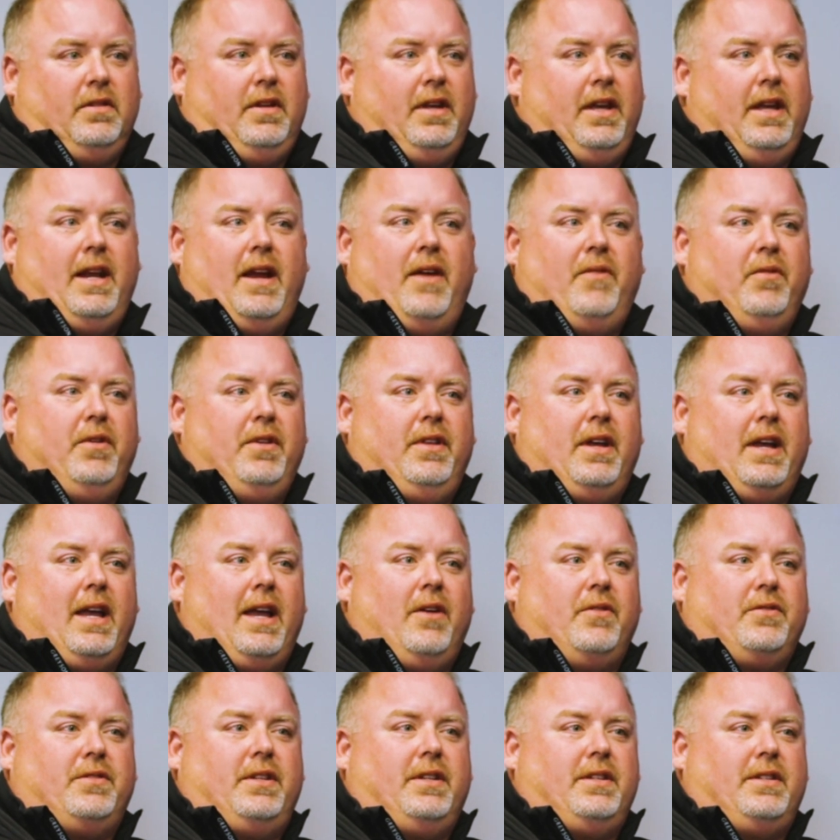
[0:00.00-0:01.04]
and everything
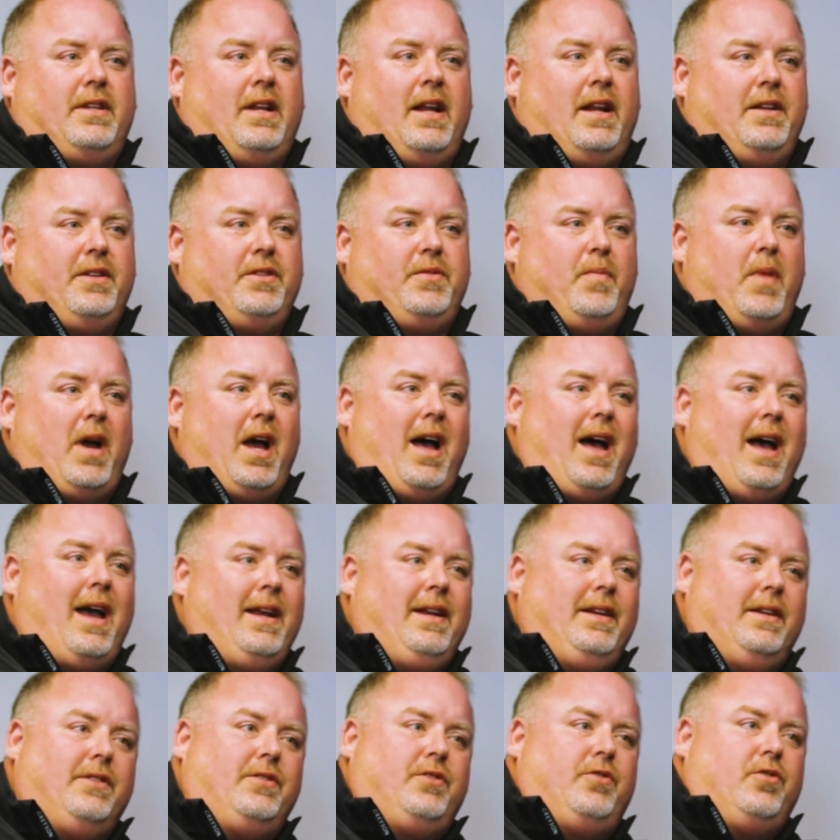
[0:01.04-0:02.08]
else that's not as
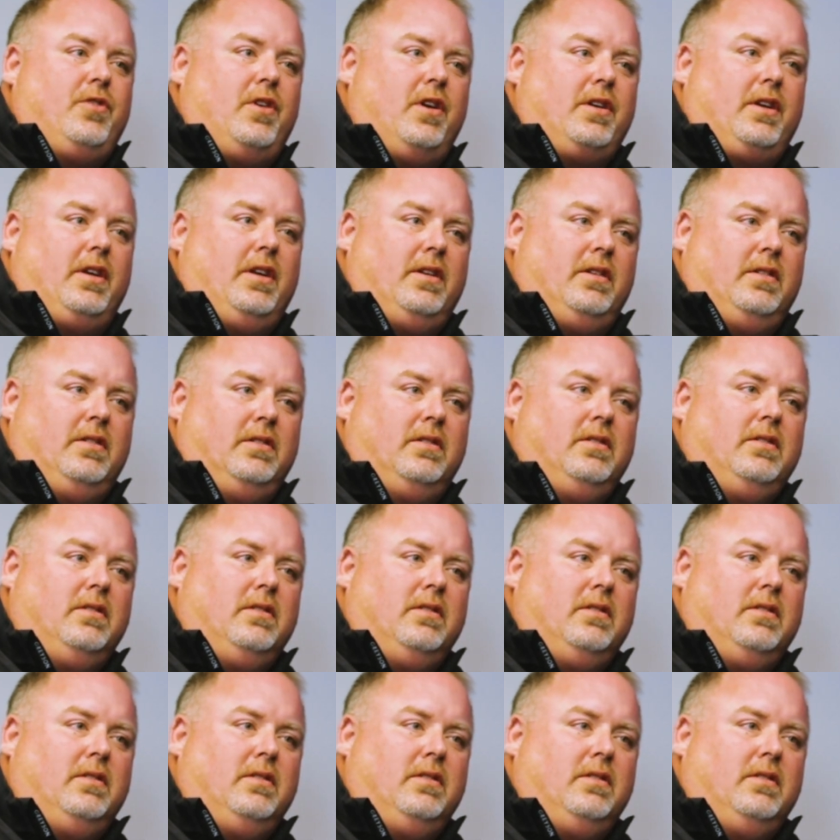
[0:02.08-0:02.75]
behind as trucking.